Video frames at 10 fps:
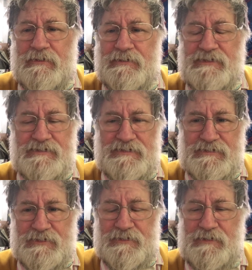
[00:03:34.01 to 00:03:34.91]
doesn't
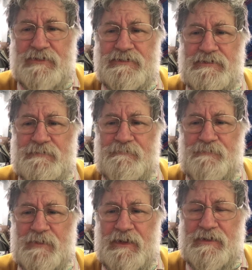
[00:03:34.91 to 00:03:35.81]
exonerate her
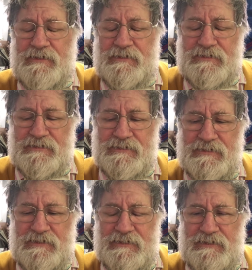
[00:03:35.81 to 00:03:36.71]
and
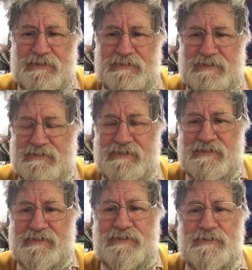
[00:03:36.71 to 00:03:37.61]
doesn't
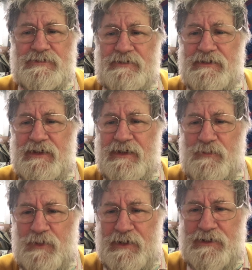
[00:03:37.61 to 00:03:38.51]
excuse her in any
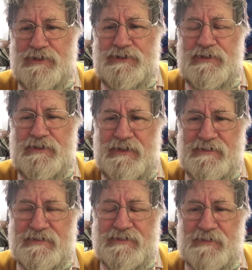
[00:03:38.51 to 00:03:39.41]
way. She
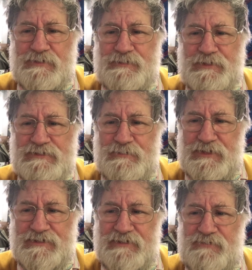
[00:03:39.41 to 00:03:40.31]
needs to take
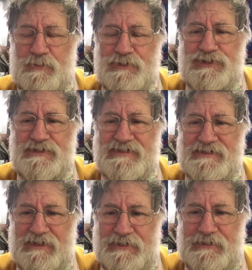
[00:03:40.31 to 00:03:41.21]
responsibility for what she
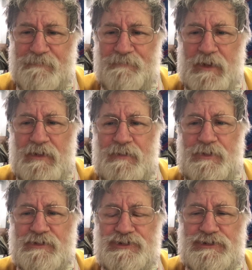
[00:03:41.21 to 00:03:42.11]
said,
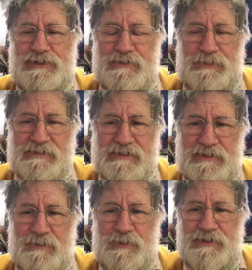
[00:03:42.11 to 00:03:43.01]
because
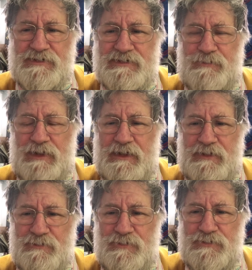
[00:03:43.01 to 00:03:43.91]
her words are being
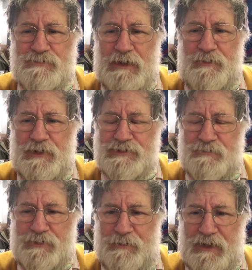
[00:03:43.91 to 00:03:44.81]
used by
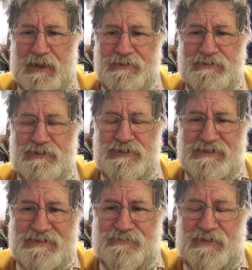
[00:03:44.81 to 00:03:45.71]
Russian propaganda to
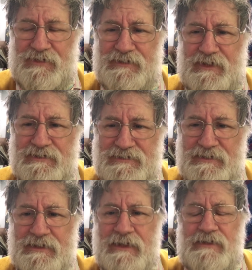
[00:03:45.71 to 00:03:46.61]
justify the
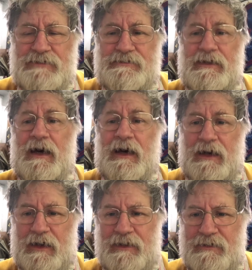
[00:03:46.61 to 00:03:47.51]
idea that there
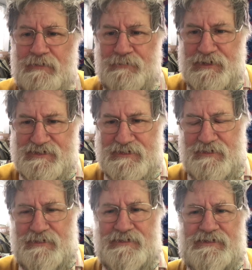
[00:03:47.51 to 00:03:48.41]
are
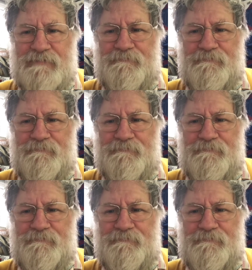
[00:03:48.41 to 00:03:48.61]
mercenaries